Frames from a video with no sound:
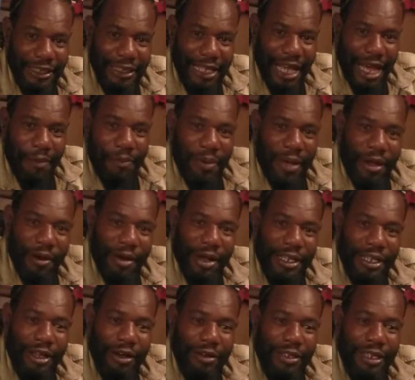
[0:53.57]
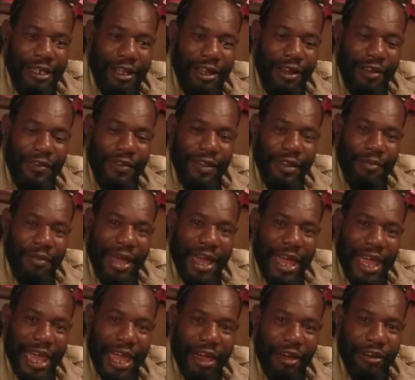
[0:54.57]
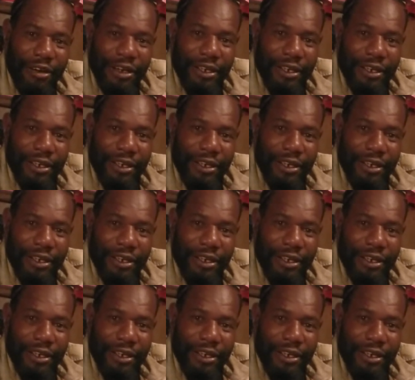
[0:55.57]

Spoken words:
I pay her $1,000 to my hair.